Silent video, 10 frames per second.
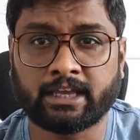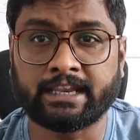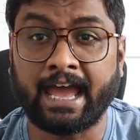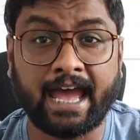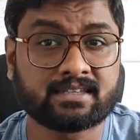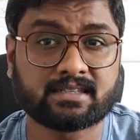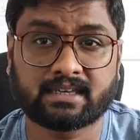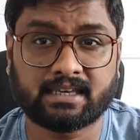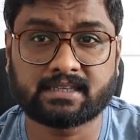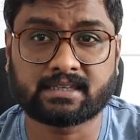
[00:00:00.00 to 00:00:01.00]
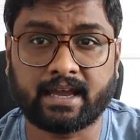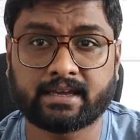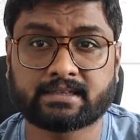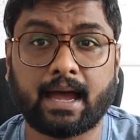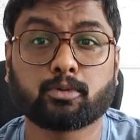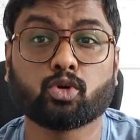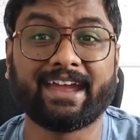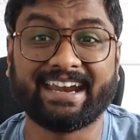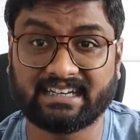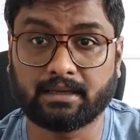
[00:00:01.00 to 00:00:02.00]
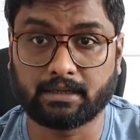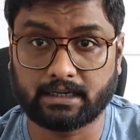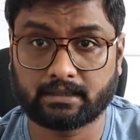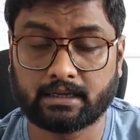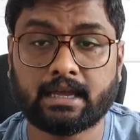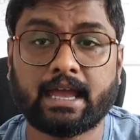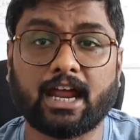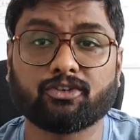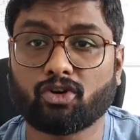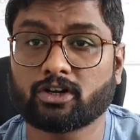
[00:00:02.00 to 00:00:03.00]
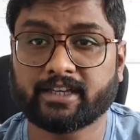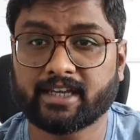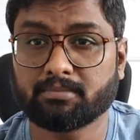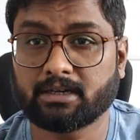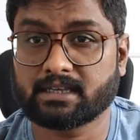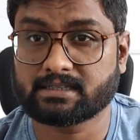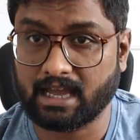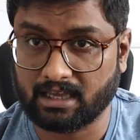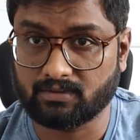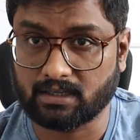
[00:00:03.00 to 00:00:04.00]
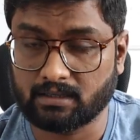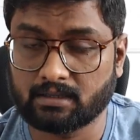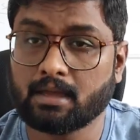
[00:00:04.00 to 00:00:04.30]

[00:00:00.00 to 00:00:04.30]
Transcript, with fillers: enhance the key size up to eighty bit and forty-eight bit is the I V.